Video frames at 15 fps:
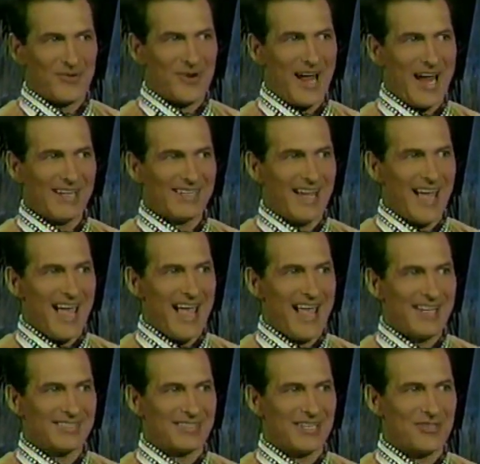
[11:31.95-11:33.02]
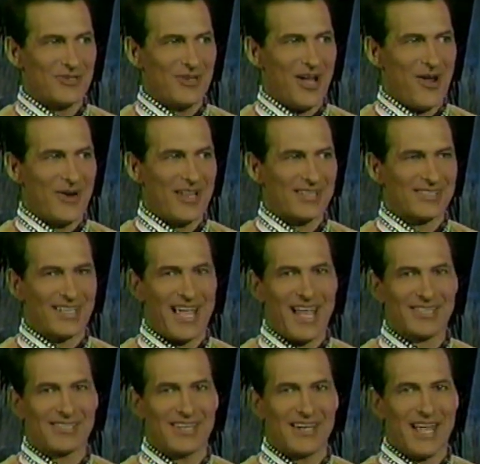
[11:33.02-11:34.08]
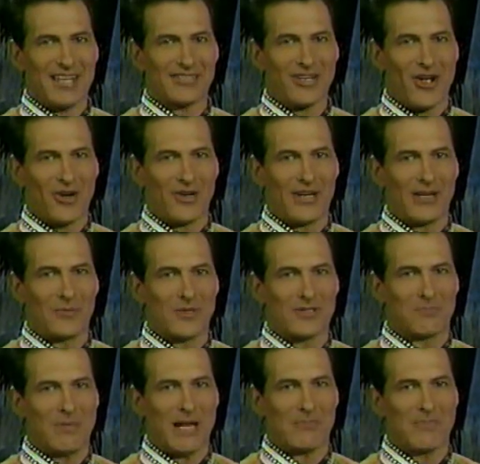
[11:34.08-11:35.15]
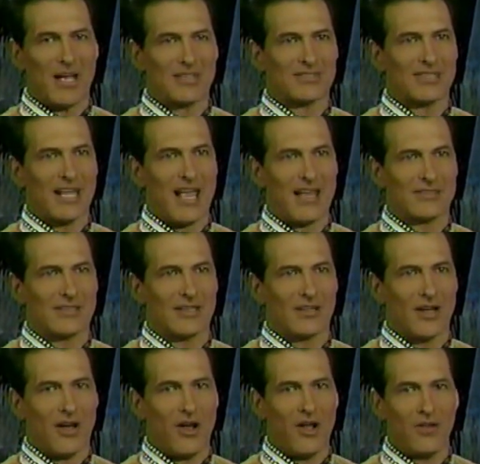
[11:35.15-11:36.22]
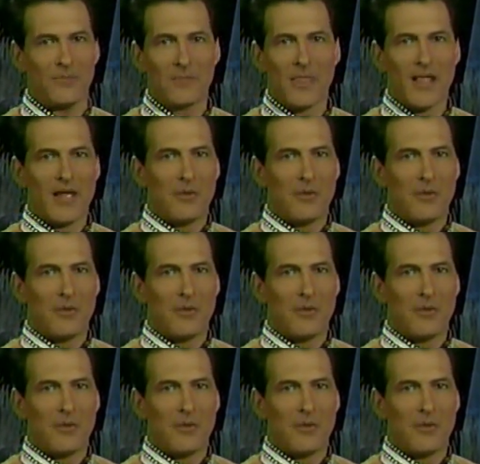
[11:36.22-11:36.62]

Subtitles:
Right, guys? Did you notice? Last thing I saw her in was Big Bust Casting Call,